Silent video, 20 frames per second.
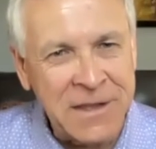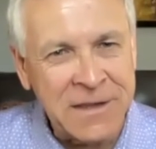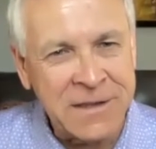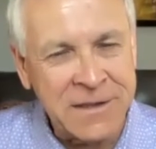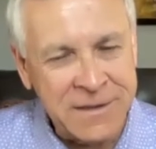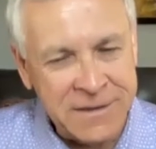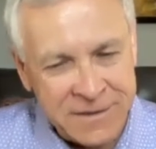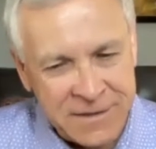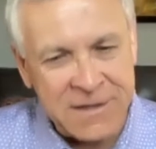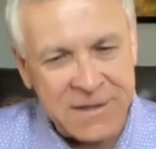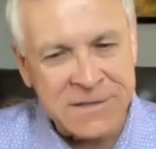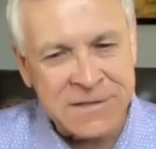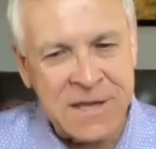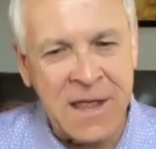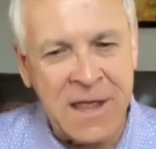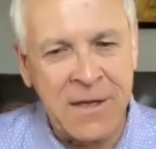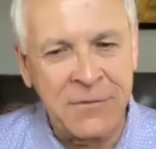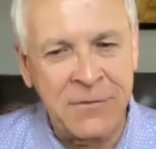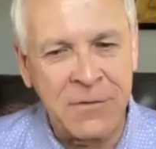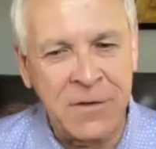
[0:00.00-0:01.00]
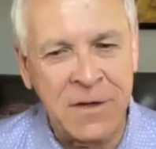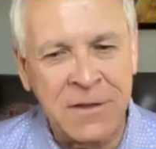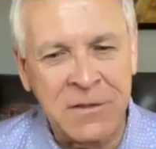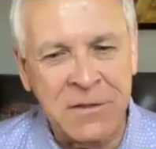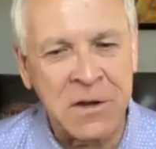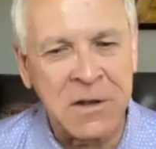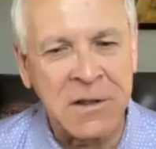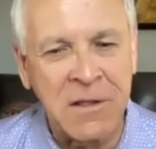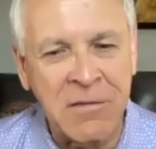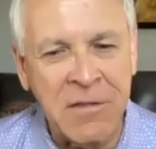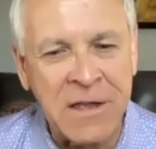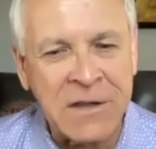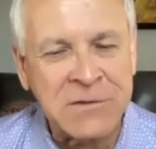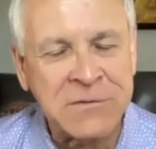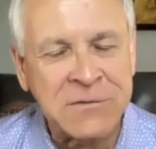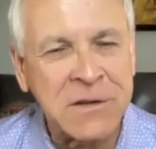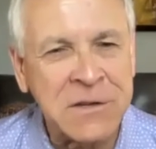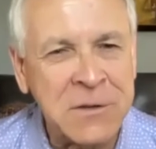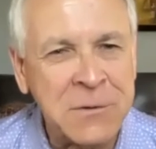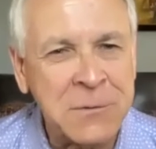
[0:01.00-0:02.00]
that does have a little
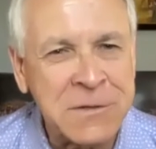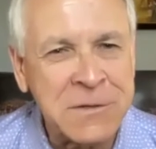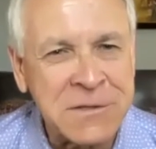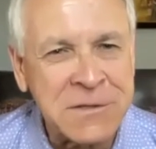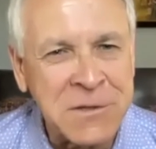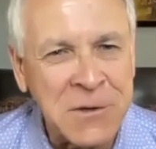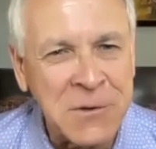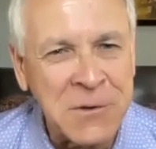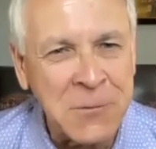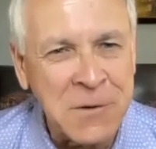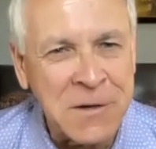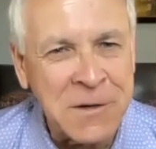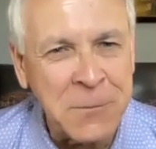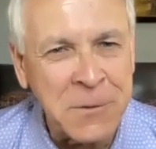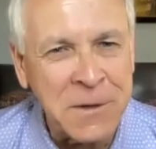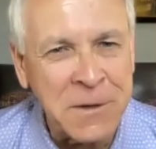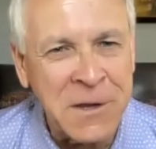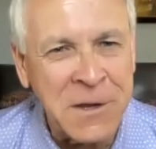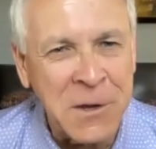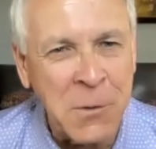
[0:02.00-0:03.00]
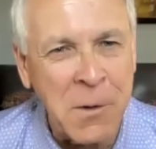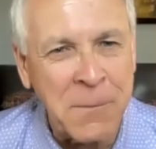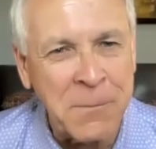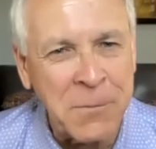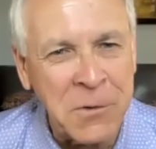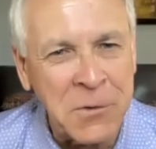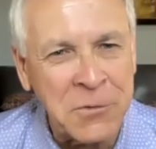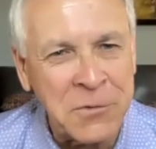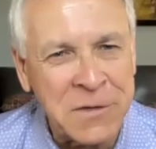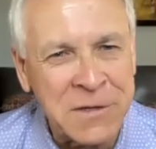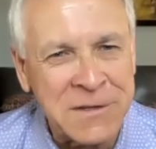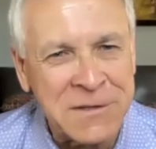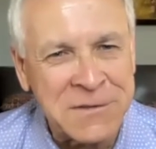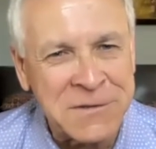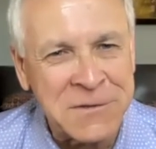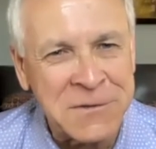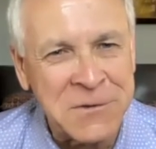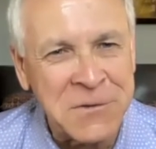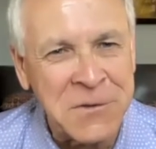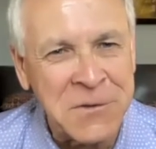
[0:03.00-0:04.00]
electric to it. So uh, we can go up those
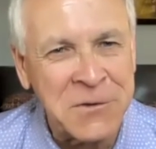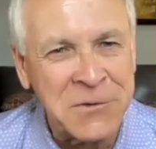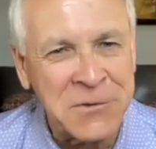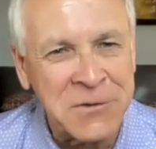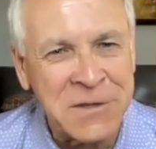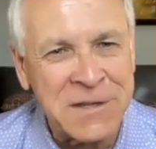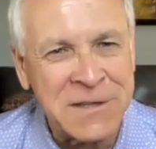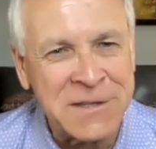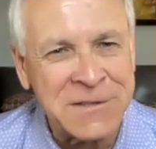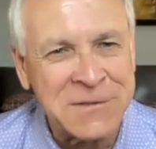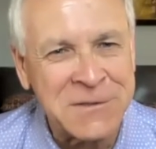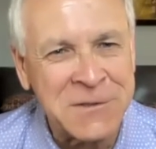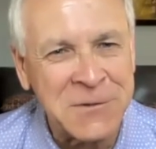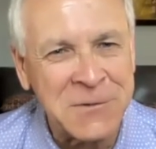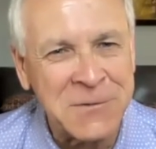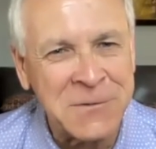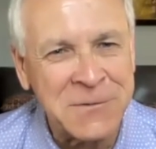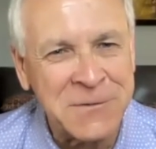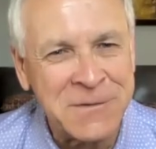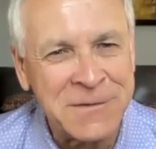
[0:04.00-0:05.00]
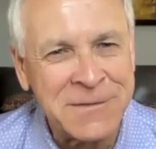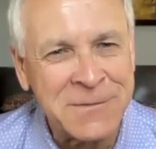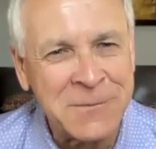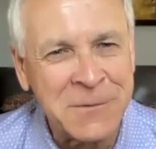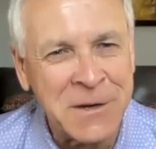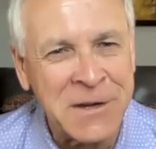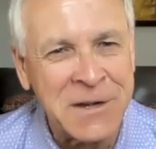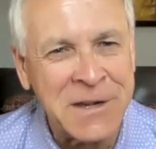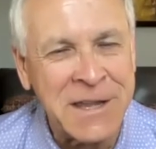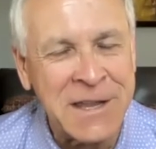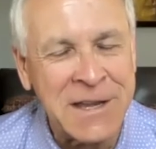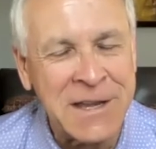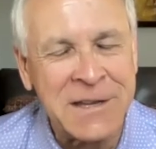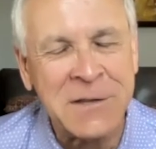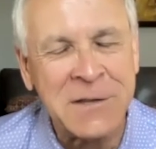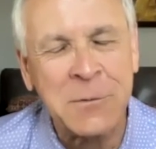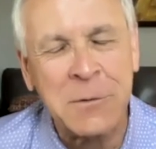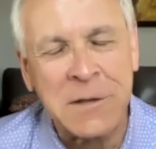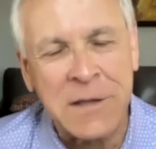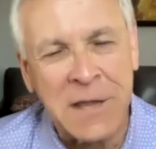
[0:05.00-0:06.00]
hills and do those things. So we're going to get
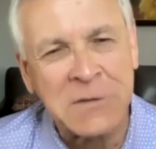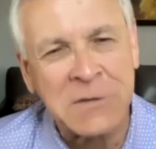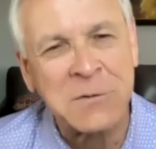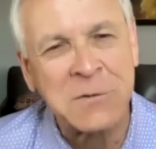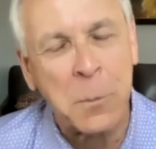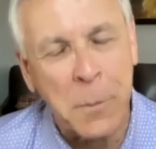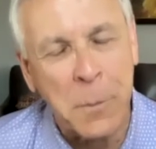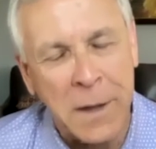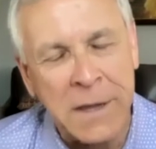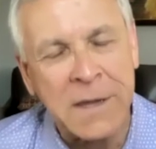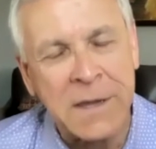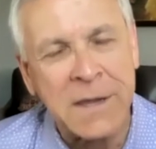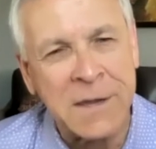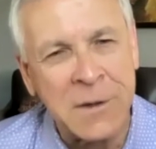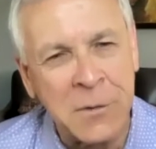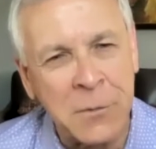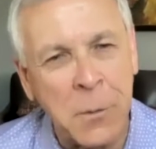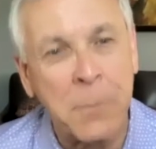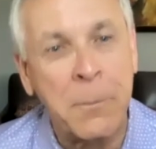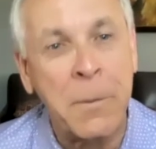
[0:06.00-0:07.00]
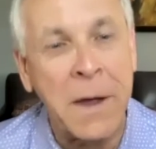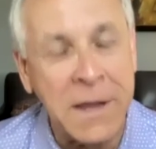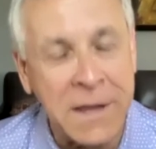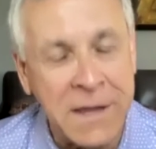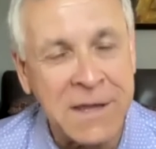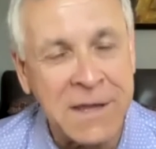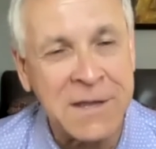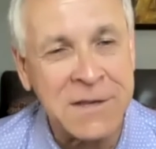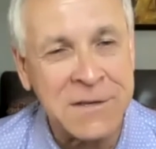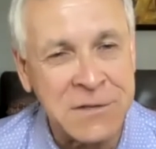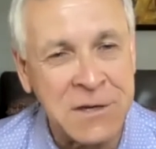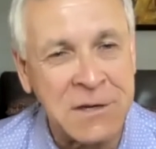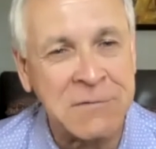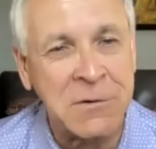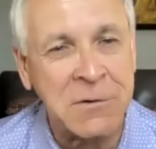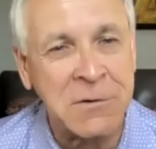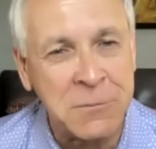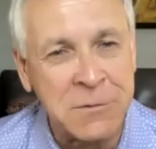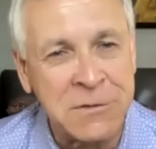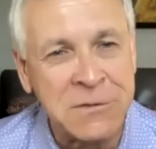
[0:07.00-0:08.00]
into electric biking or biking in
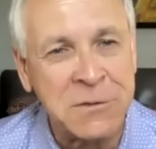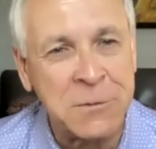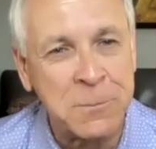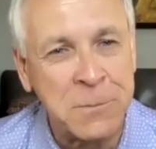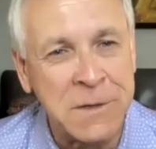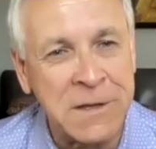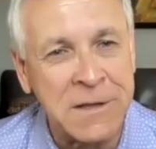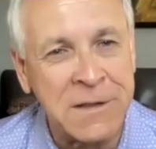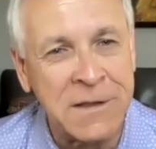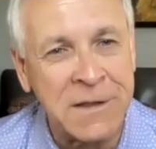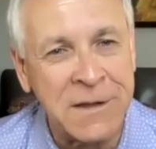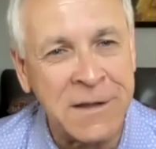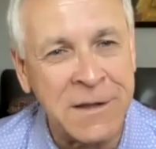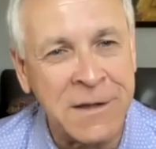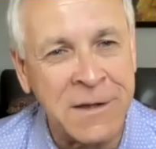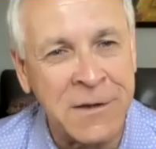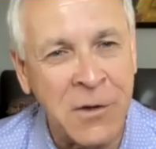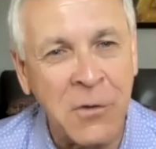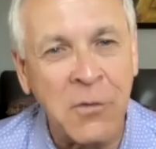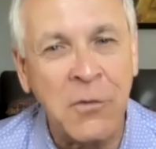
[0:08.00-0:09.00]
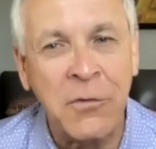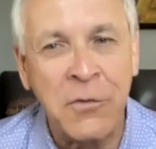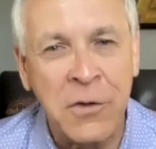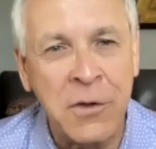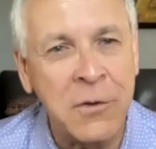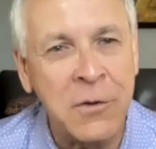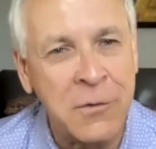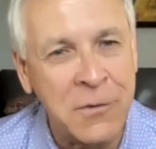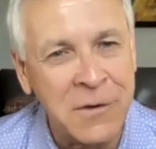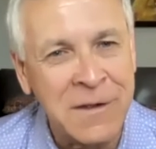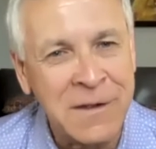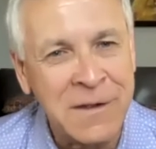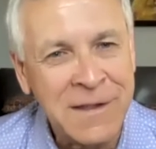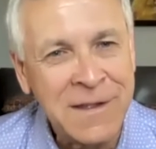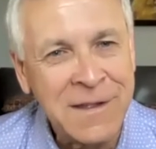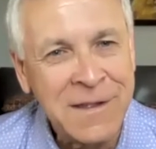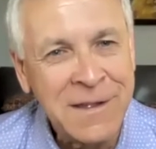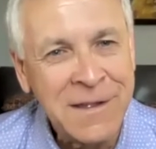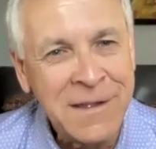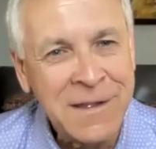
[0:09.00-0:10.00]
general, which should be a, a whole new,
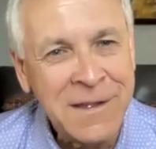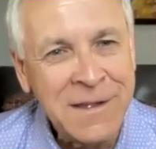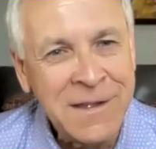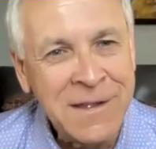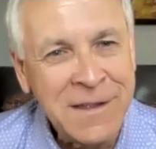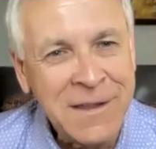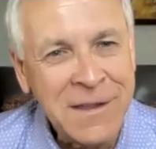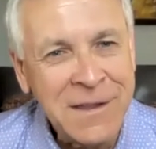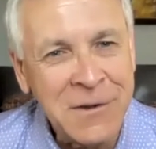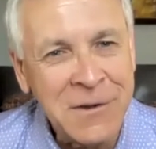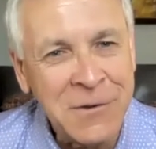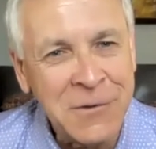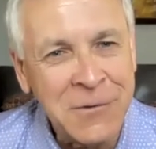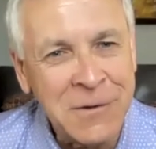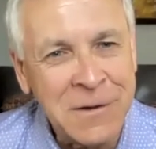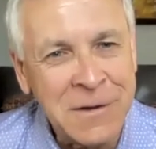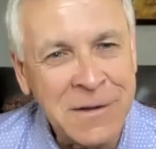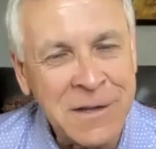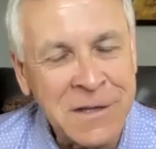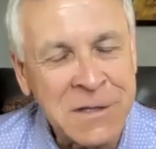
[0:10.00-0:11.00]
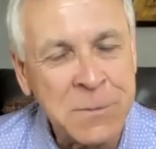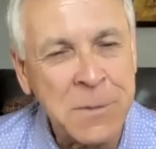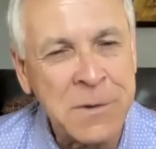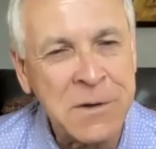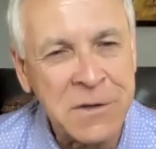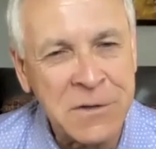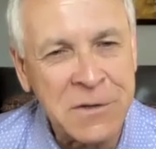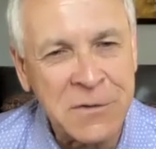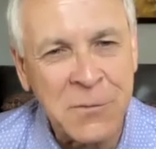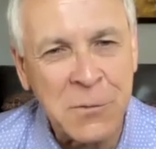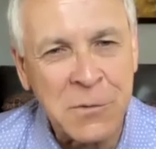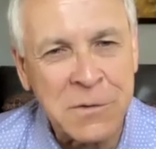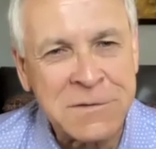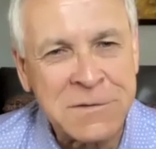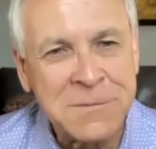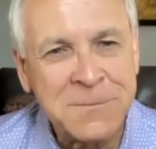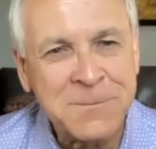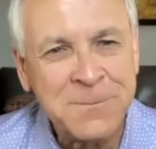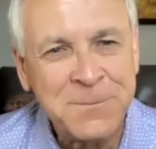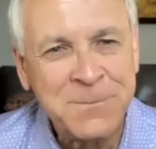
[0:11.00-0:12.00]
you know, uh, experience
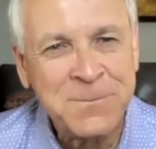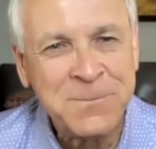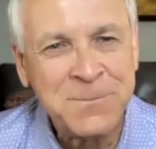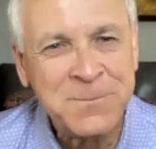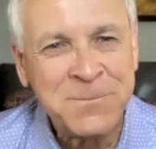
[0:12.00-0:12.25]
for us.